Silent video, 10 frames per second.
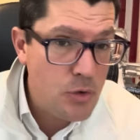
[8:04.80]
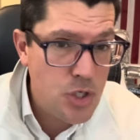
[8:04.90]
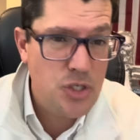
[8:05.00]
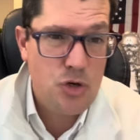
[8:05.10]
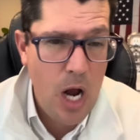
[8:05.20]

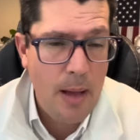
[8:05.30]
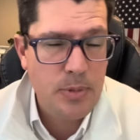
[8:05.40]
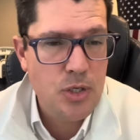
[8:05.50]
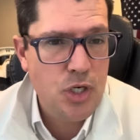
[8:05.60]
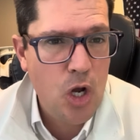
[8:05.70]
just
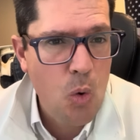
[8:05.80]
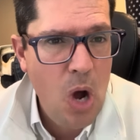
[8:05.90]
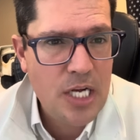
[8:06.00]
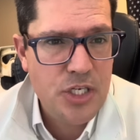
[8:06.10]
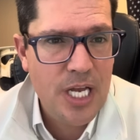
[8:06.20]
dropped. You should go
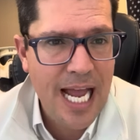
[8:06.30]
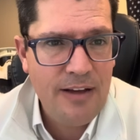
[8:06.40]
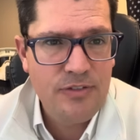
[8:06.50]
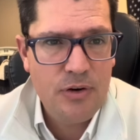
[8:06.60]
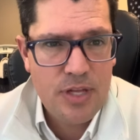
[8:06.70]
watch it
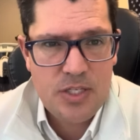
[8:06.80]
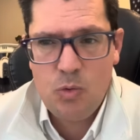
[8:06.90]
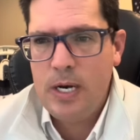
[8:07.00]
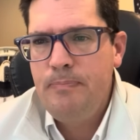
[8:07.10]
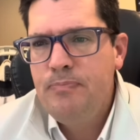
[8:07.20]
after this
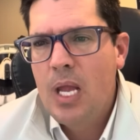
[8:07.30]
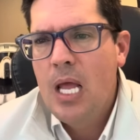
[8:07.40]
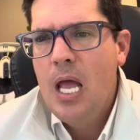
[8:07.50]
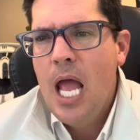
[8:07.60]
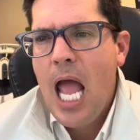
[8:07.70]
one.
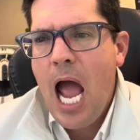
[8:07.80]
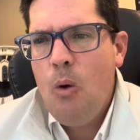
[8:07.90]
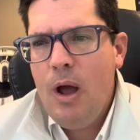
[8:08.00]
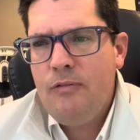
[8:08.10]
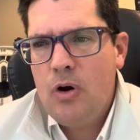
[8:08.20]

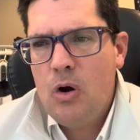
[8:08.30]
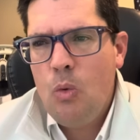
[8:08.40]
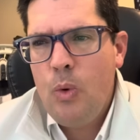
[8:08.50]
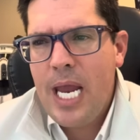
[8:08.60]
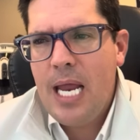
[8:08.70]
However,
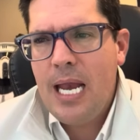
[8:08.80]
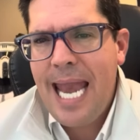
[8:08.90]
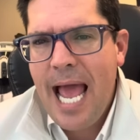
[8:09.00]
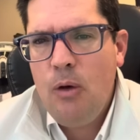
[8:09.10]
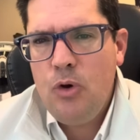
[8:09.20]
we
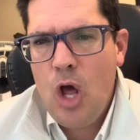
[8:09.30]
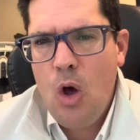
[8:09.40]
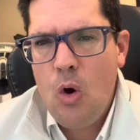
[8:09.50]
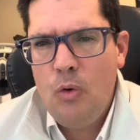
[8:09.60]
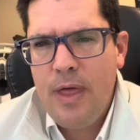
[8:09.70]
now
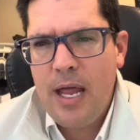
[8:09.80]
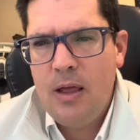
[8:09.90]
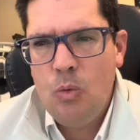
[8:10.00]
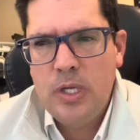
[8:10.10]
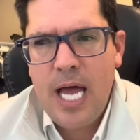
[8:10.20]
know that
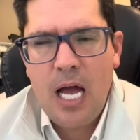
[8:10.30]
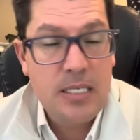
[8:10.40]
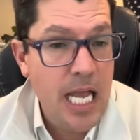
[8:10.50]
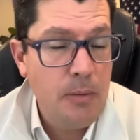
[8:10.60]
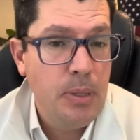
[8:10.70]
it will not
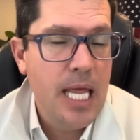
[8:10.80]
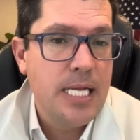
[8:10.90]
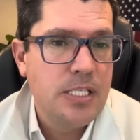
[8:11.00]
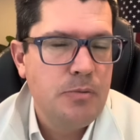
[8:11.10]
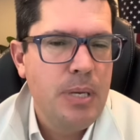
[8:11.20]
take
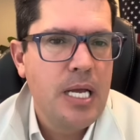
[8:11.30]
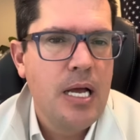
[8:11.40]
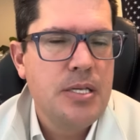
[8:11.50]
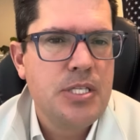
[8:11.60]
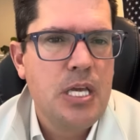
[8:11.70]
place
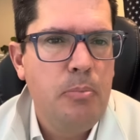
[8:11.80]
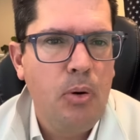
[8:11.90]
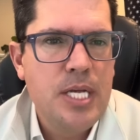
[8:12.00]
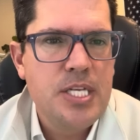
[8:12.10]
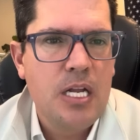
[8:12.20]
because the
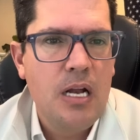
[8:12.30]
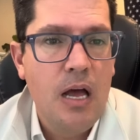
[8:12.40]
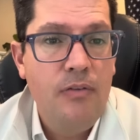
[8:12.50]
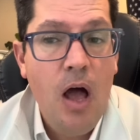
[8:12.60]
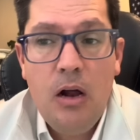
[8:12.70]
president
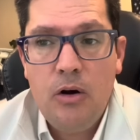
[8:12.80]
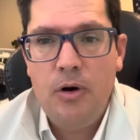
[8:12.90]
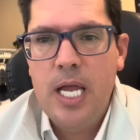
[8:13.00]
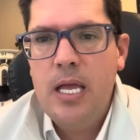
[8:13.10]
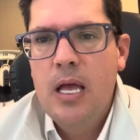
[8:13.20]
of
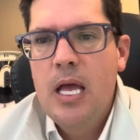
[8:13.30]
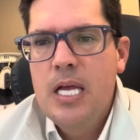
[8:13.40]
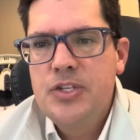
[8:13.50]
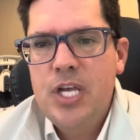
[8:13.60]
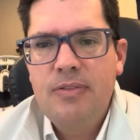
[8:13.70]
Hungary
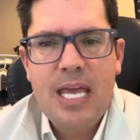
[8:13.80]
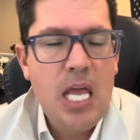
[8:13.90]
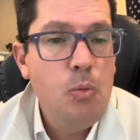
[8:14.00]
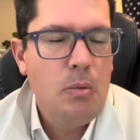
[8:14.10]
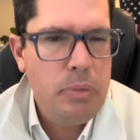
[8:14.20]
said that
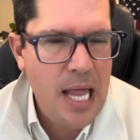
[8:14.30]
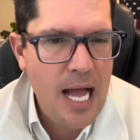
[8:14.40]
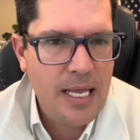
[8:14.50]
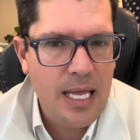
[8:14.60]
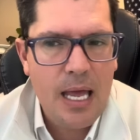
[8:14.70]
he would
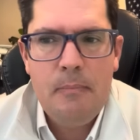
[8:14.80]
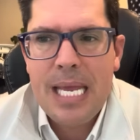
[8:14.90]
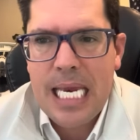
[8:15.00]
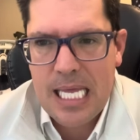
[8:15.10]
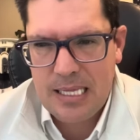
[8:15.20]
block it
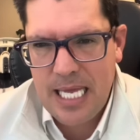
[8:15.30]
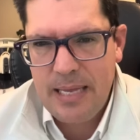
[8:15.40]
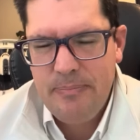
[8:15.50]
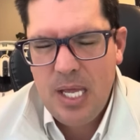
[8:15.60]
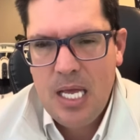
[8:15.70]

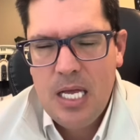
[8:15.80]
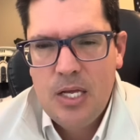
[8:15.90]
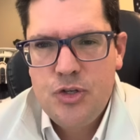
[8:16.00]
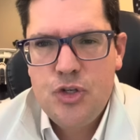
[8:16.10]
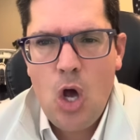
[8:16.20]
immediately.
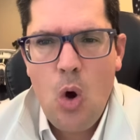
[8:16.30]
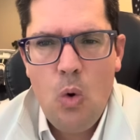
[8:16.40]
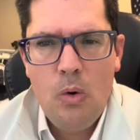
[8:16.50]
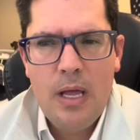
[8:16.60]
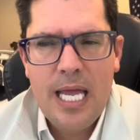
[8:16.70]

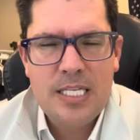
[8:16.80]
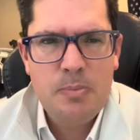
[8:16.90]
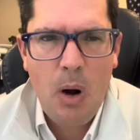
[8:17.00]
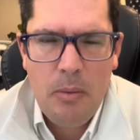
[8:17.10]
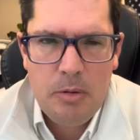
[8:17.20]
So it's
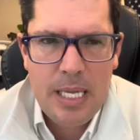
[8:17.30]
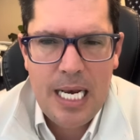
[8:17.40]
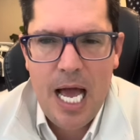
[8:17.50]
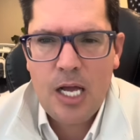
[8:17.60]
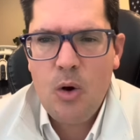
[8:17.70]
probably
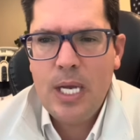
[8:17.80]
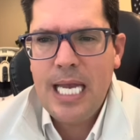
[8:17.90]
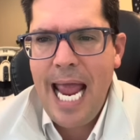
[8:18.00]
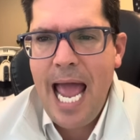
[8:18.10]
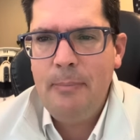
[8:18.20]
not going
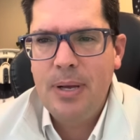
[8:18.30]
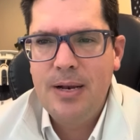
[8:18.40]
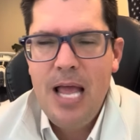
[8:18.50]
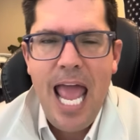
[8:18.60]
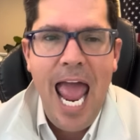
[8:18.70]
to
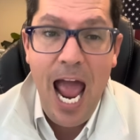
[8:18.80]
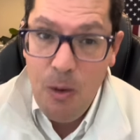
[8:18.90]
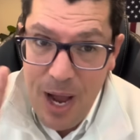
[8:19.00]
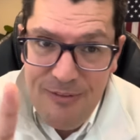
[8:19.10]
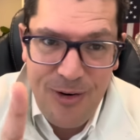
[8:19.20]
happen.
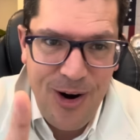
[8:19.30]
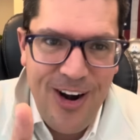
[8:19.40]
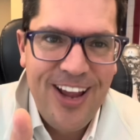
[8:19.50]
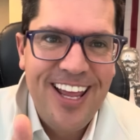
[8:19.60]
However,